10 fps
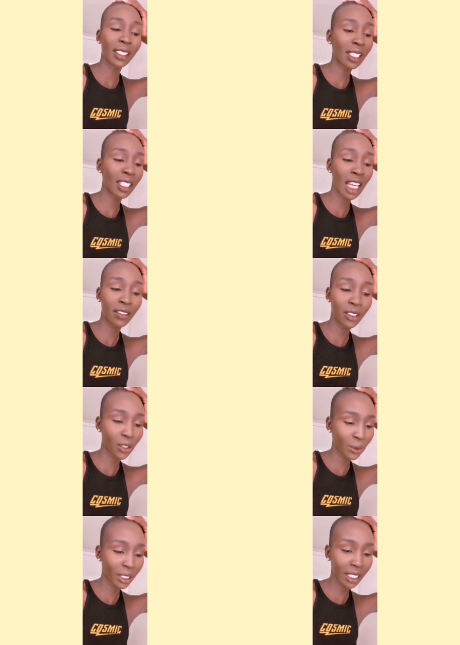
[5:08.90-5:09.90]
This is
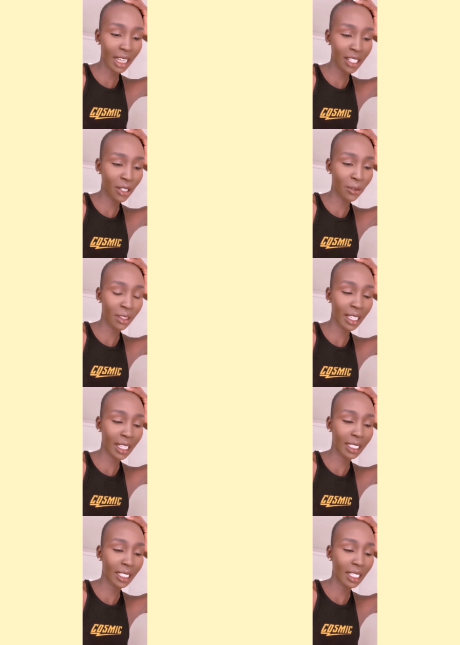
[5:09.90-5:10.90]
devil's work. I don't
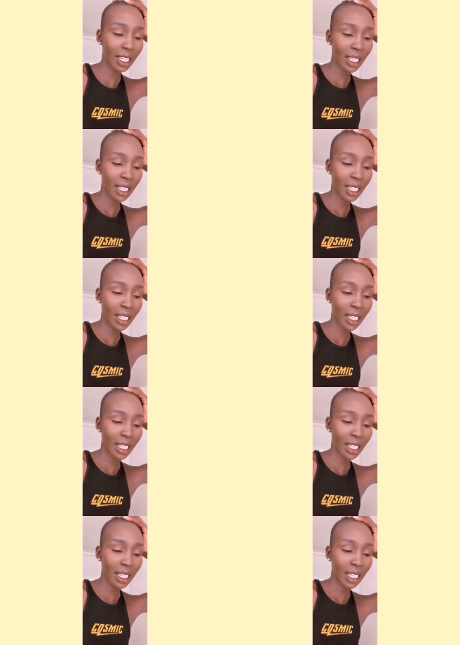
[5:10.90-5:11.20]
think